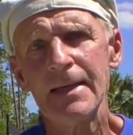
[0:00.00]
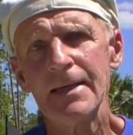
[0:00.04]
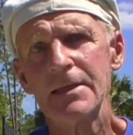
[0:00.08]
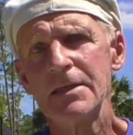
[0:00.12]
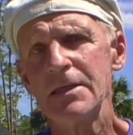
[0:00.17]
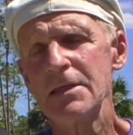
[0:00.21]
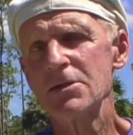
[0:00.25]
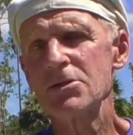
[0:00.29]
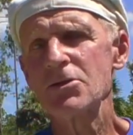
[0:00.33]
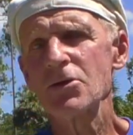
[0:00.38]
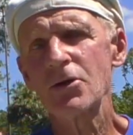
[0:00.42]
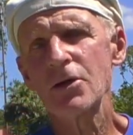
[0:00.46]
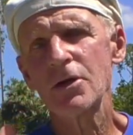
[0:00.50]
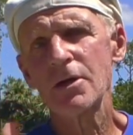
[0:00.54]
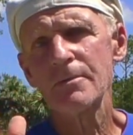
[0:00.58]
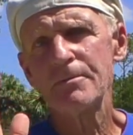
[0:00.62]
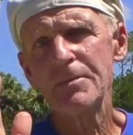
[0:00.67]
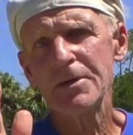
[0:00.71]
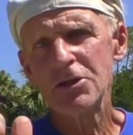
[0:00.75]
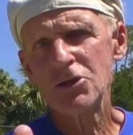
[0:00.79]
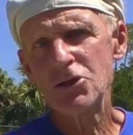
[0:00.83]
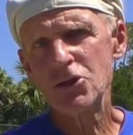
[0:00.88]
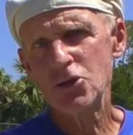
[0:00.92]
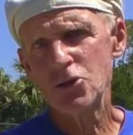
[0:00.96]
These are going to
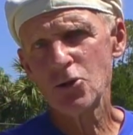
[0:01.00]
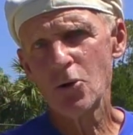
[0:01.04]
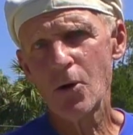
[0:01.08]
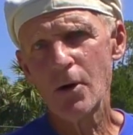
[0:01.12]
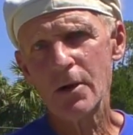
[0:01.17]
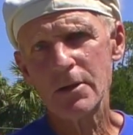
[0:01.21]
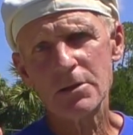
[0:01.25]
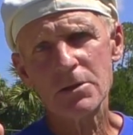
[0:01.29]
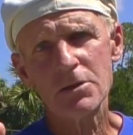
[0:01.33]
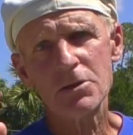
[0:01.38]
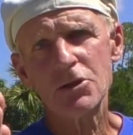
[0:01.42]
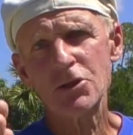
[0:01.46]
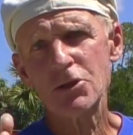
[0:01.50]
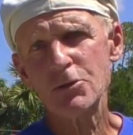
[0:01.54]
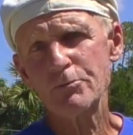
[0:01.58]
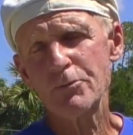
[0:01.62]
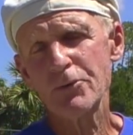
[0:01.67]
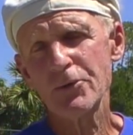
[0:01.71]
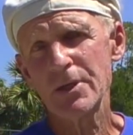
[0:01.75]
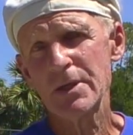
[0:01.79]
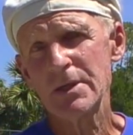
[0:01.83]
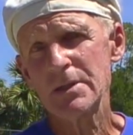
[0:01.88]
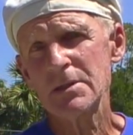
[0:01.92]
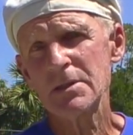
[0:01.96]
be short
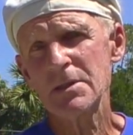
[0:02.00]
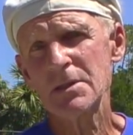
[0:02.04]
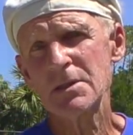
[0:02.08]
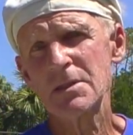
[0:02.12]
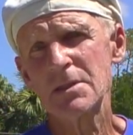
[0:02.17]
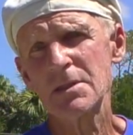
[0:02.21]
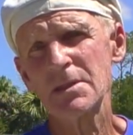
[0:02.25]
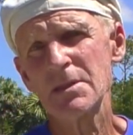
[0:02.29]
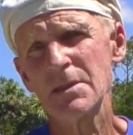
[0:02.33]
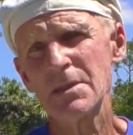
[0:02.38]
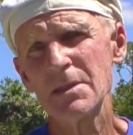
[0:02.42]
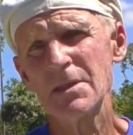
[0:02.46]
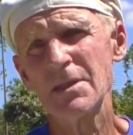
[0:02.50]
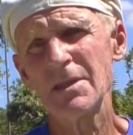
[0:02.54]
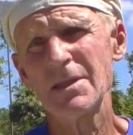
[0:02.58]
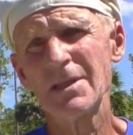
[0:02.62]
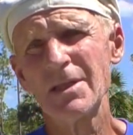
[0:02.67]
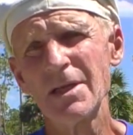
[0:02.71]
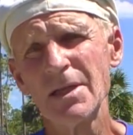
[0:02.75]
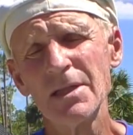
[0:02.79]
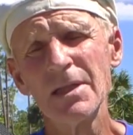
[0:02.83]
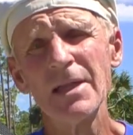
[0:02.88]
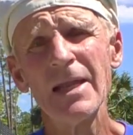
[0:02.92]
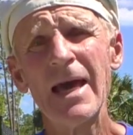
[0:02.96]
sprints,
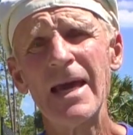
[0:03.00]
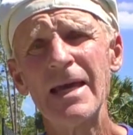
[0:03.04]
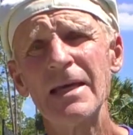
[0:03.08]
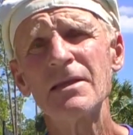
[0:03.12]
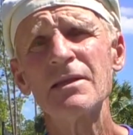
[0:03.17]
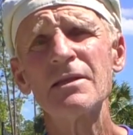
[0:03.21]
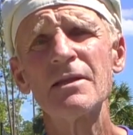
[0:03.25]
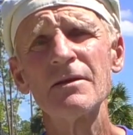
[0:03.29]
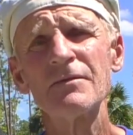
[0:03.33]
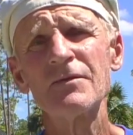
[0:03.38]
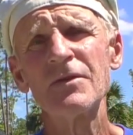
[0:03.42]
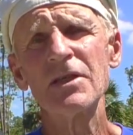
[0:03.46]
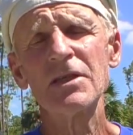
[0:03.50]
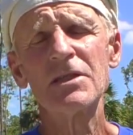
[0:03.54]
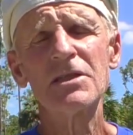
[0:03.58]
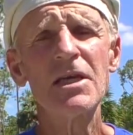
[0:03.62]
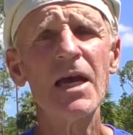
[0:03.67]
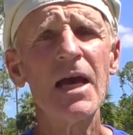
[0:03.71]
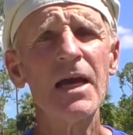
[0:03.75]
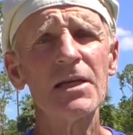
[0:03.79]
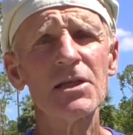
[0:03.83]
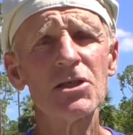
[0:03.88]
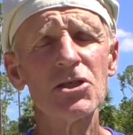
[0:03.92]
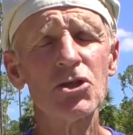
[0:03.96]
the length of the
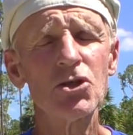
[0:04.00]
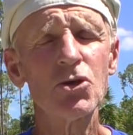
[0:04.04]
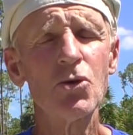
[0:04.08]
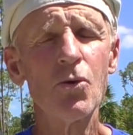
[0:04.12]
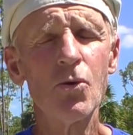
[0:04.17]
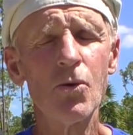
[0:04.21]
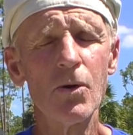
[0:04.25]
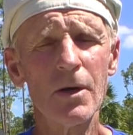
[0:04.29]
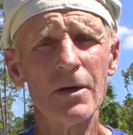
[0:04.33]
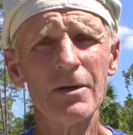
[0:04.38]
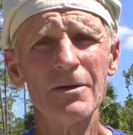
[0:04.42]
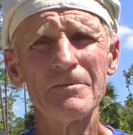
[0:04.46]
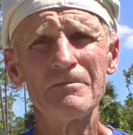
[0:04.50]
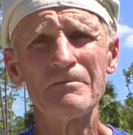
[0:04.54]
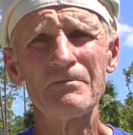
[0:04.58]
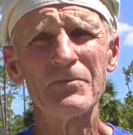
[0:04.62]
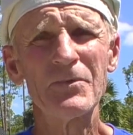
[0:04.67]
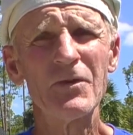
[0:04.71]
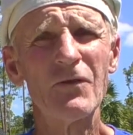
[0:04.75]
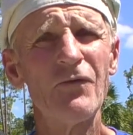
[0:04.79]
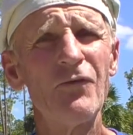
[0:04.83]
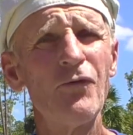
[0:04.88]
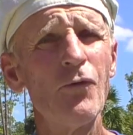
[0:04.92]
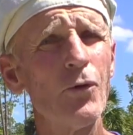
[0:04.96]
tennis court,
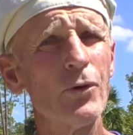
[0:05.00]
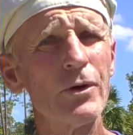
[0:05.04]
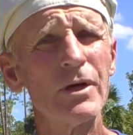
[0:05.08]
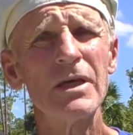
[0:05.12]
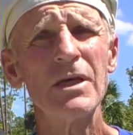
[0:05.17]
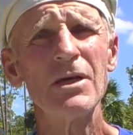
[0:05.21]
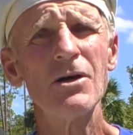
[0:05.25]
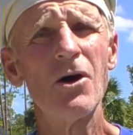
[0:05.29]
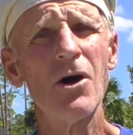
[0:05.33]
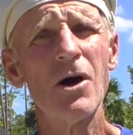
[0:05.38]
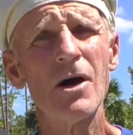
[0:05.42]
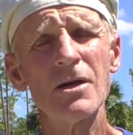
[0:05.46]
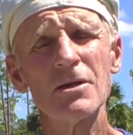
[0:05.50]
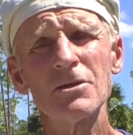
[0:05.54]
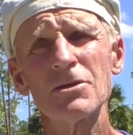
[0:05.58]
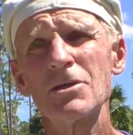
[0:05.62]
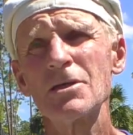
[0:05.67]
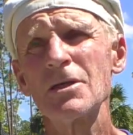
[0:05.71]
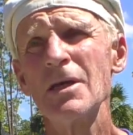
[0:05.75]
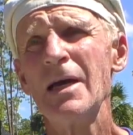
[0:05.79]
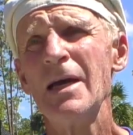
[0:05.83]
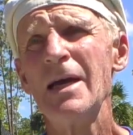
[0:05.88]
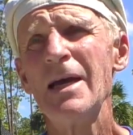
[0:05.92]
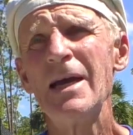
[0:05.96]
40
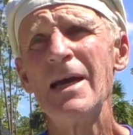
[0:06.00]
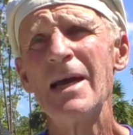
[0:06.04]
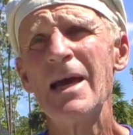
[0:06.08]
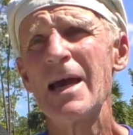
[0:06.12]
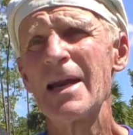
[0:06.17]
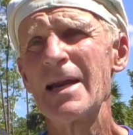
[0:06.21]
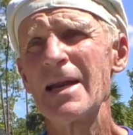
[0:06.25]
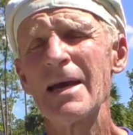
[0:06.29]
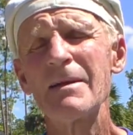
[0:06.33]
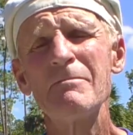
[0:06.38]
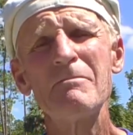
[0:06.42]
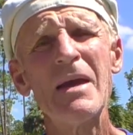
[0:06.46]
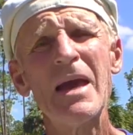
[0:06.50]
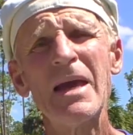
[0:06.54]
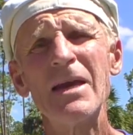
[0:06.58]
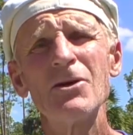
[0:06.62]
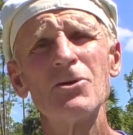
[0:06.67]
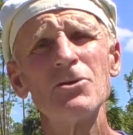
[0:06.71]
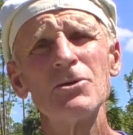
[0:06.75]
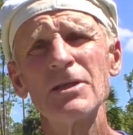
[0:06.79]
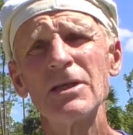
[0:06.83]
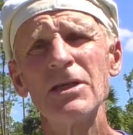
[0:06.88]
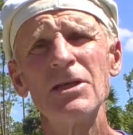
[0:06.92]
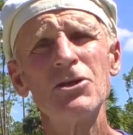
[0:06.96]
yards, and I may
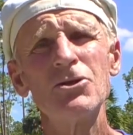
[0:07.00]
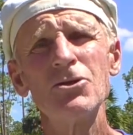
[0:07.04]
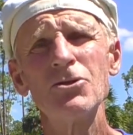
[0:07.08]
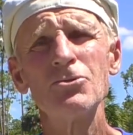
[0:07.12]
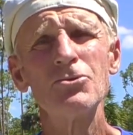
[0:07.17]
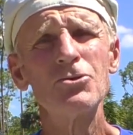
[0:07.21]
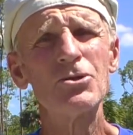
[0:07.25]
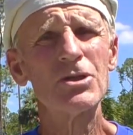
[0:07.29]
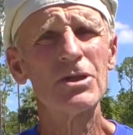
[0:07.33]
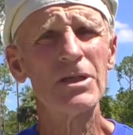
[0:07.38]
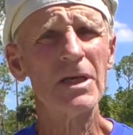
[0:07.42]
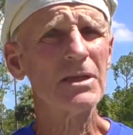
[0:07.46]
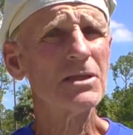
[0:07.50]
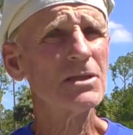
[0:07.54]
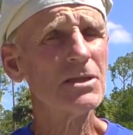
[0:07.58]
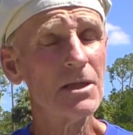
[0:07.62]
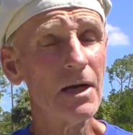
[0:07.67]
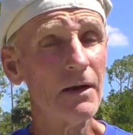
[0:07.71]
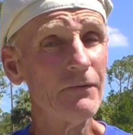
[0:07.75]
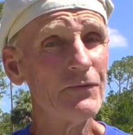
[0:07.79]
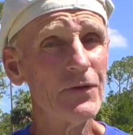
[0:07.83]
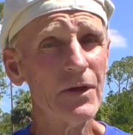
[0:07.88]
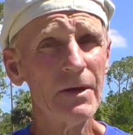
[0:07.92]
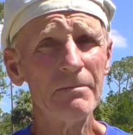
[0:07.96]
only do 6
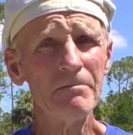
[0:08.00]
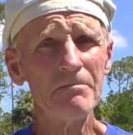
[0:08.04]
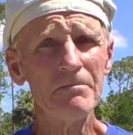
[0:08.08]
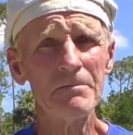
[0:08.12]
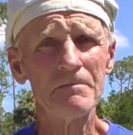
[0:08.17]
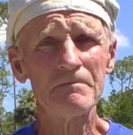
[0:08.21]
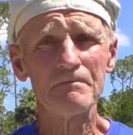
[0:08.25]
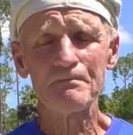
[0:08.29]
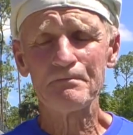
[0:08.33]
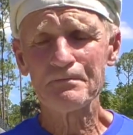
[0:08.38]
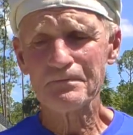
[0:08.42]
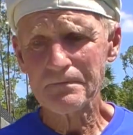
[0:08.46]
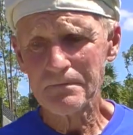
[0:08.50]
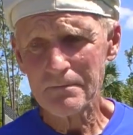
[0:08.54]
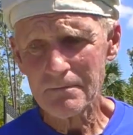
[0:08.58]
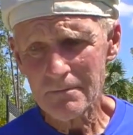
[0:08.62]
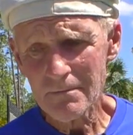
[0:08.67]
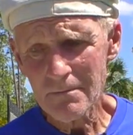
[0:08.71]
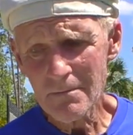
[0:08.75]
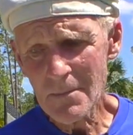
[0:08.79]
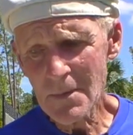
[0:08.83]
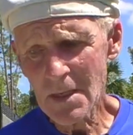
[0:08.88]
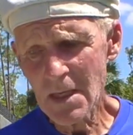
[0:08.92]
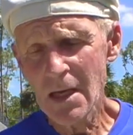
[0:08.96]
of them,
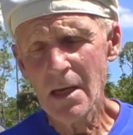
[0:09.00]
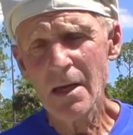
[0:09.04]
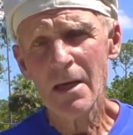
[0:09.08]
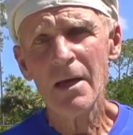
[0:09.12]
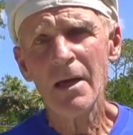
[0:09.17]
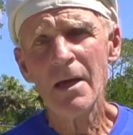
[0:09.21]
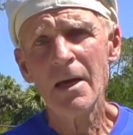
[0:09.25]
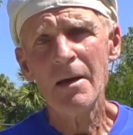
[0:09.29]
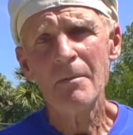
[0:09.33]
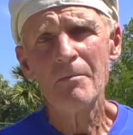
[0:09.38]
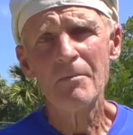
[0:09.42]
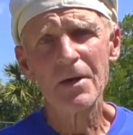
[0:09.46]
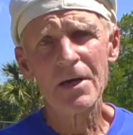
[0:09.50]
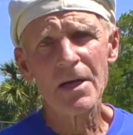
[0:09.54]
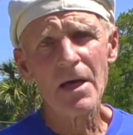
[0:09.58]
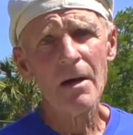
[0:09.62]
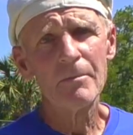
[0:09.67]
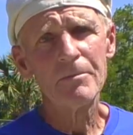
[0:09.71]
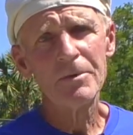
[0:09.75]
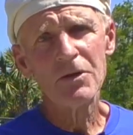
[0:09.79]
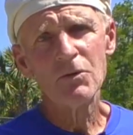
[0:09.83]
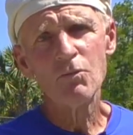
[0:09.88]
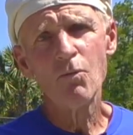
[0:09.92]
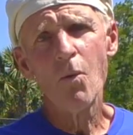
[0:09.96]
but
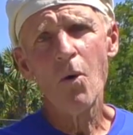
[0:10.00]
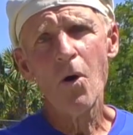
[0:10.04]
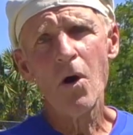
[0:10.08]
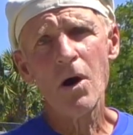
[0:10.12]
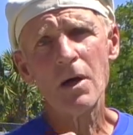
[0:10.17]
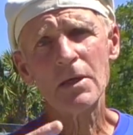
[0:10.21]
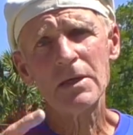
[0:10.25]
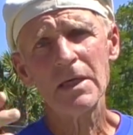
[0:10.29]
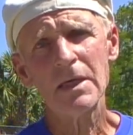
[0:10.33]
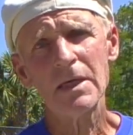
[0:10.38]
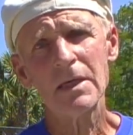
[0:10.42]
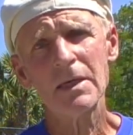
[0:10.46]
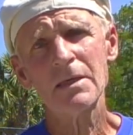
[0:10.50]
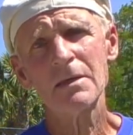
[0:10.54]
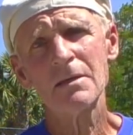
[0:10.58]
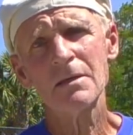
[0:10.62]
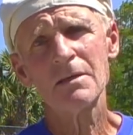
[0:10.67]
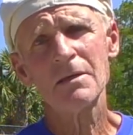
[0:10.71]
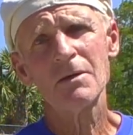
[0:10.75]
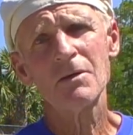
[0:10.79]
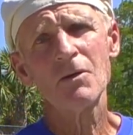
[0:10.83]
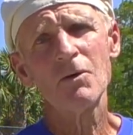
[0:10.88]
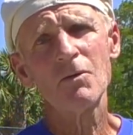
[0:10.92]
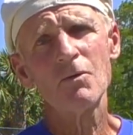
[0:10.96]
I'll be walking
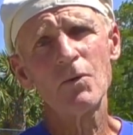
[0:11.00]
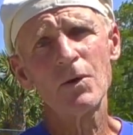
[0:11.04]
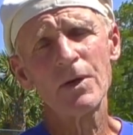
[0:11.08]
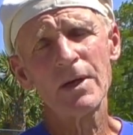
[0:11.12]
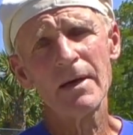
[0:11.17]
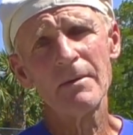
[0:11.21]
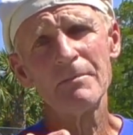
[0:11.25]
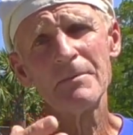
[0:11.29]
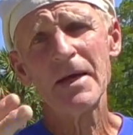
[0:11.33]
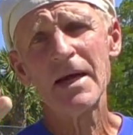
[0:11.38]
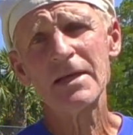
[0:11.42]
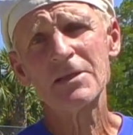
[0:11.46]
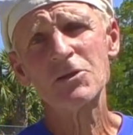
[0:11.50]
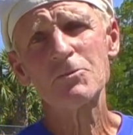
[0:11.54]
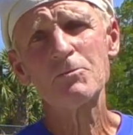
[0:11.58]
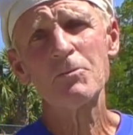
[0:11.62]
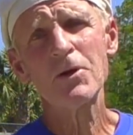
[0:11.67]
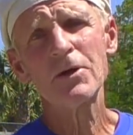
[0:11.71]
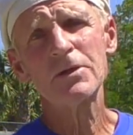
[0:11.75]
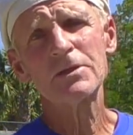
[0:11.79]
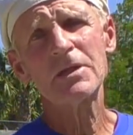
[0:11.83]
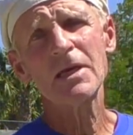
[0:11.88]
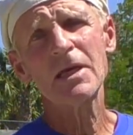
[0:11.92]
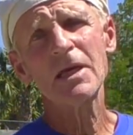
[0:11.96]
when I'm not
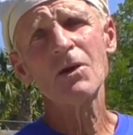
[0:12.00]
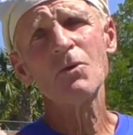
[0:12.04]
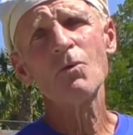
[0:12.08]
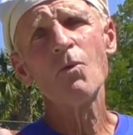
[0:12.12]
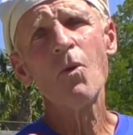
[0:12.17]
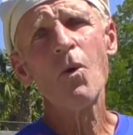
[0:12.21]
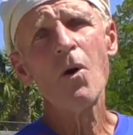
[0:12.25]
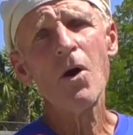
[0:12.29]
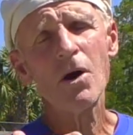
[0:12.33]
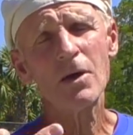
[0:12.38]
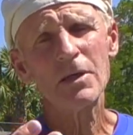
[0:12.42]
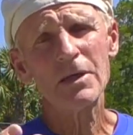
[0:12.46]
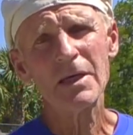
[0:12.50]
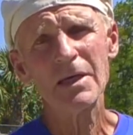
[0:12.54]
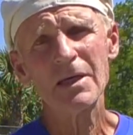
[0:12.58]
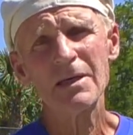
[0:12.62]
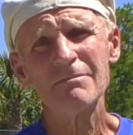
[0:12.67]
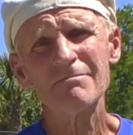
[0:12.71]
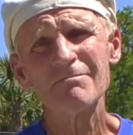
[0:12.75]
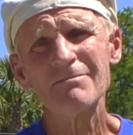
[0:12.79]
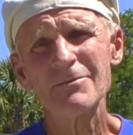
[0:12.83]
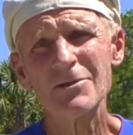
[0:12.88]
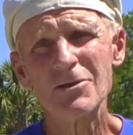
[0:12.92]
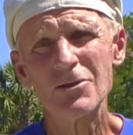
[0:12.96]
sprinting,
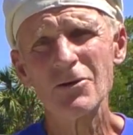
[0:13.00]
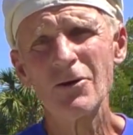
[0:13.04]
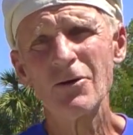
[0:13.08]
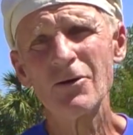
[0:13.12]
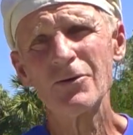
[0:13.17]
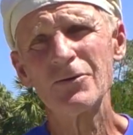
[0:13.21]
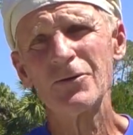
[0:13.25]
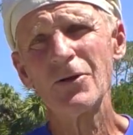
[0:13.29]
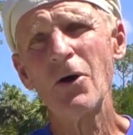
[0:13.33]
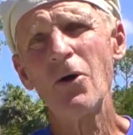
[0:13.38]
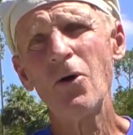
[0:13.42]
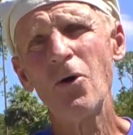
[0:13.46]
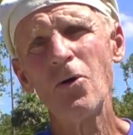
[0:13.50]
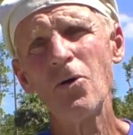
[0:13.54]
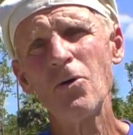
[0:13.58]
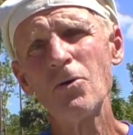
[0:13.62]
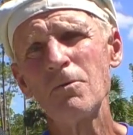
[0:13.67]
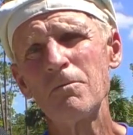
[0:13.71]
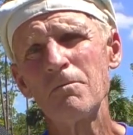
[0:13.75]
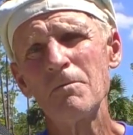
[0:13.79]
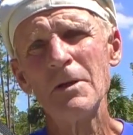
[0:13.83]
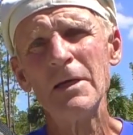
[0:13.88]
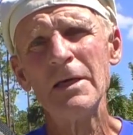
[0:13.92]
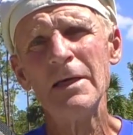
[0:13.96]
walking, so the
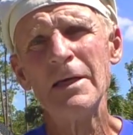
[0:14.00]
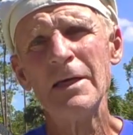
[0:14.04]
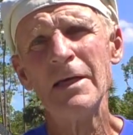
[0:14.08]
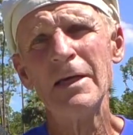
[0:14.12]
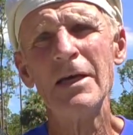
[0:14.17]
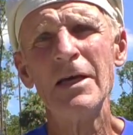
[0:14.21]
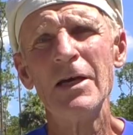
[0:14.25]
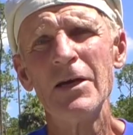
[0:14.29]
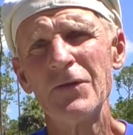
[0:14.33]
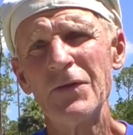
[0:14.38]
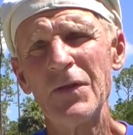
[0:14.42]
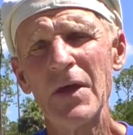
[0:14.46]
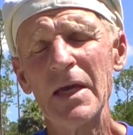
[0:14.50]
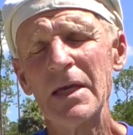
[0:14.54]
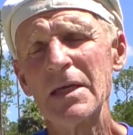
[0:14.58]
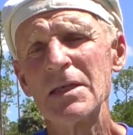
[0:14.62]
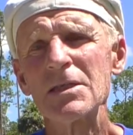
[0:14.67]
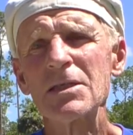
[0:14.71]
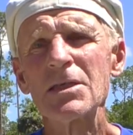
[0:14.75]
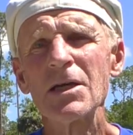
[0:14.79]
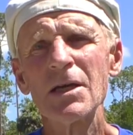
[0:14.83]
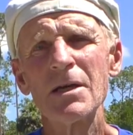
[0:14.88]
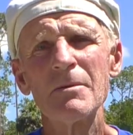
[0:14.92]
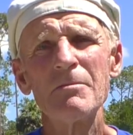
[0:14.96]
whole thing
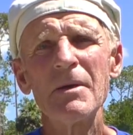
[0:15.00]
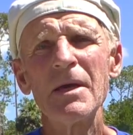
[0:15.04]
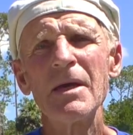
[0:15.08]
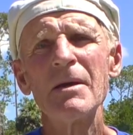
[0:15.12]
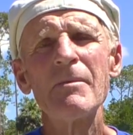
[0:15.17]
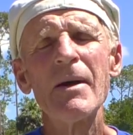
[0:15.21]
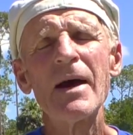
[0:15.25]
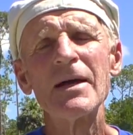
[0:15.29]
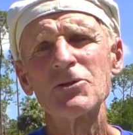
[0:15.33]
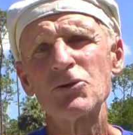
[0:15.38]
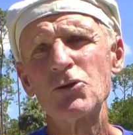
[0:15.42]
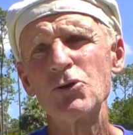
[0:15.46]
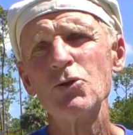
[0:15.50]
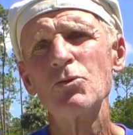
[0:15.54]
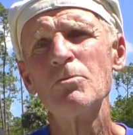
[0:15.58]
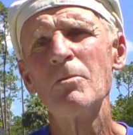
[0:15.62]
is going to be about 2